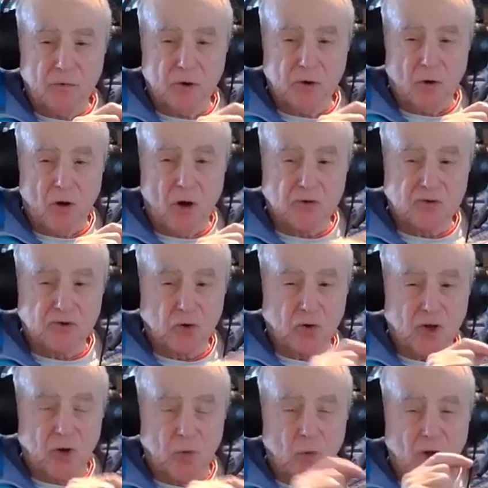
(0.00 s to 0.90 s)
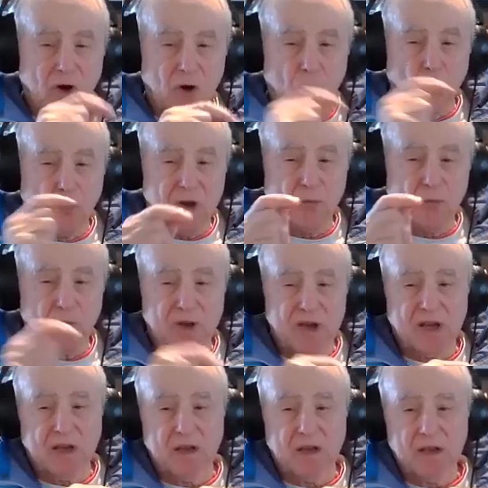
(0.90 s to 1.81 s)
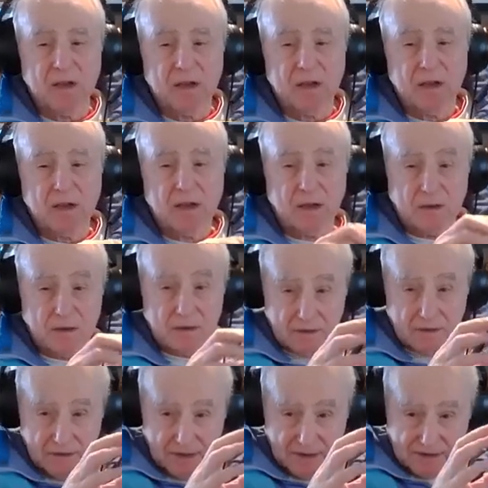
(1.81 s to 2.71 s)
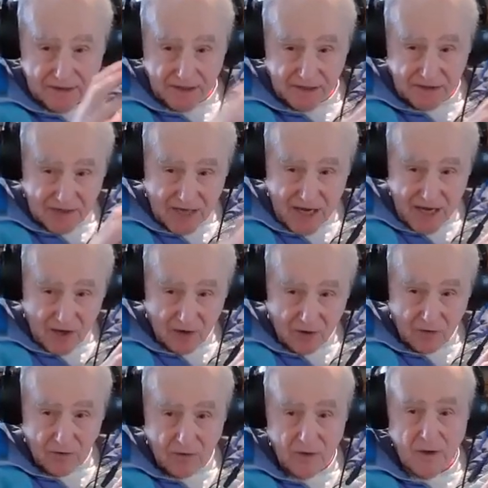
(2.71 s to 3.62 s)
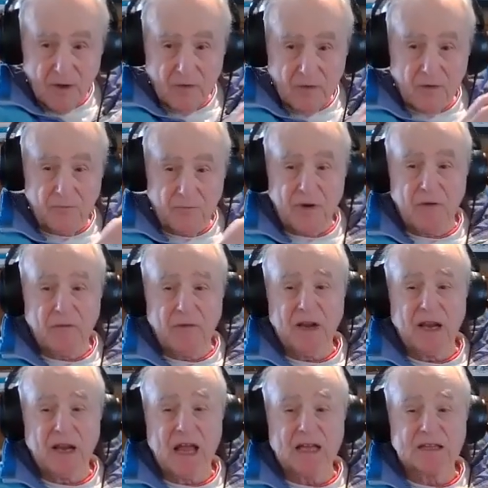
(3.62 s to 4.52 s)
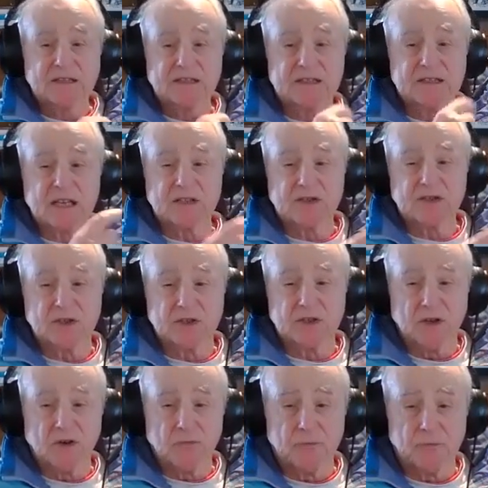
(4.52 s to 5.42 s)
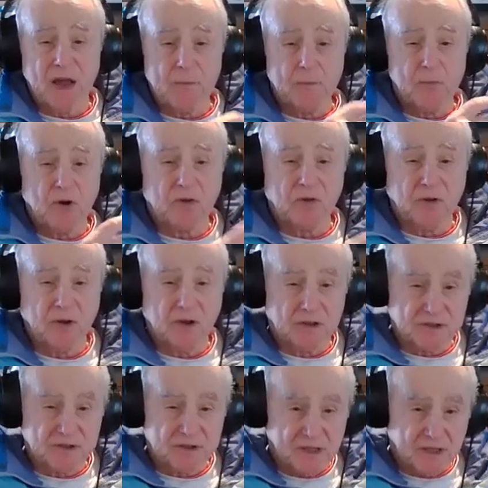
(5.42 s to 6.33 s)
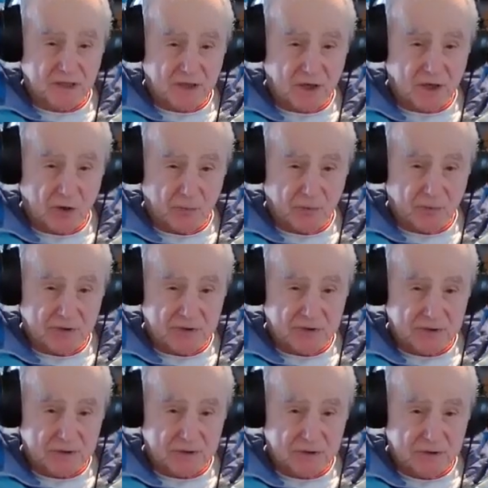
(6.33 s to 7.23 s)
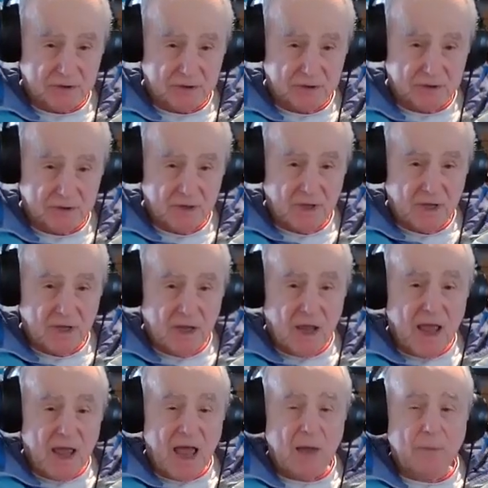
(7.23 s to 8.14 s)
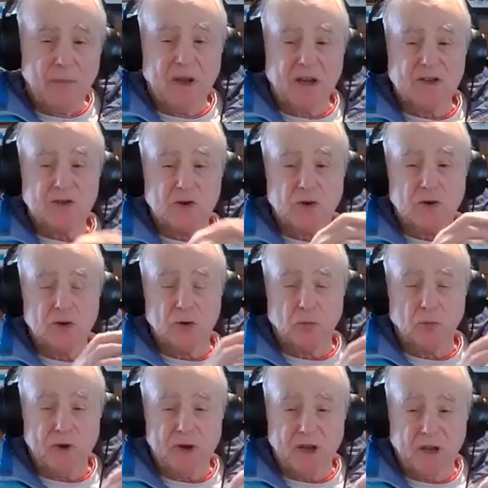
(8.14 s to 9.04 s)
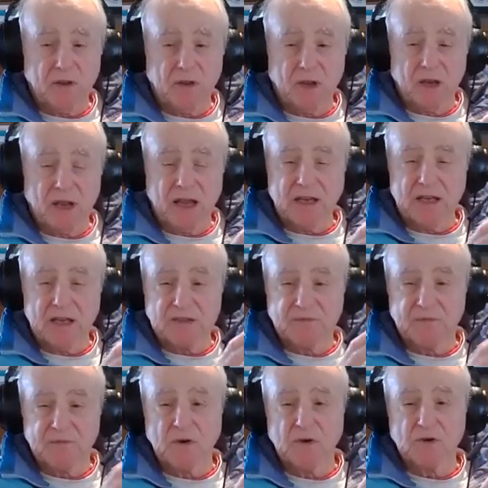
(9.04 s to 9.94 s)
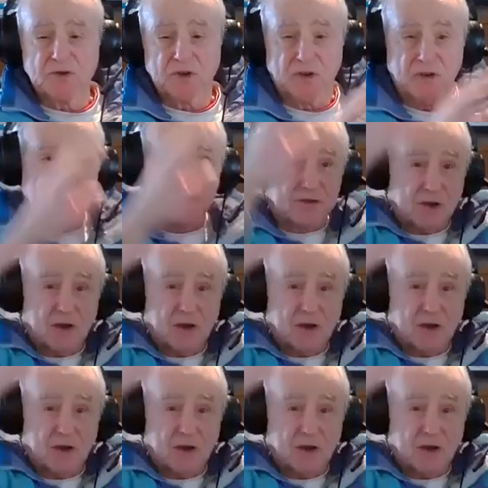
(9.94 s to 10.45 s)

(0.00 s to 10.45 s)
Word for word: you're also gonna want to reread in detail the very last section of my book, The Unseen Therapist. And make sure you're reading the latest version. It's,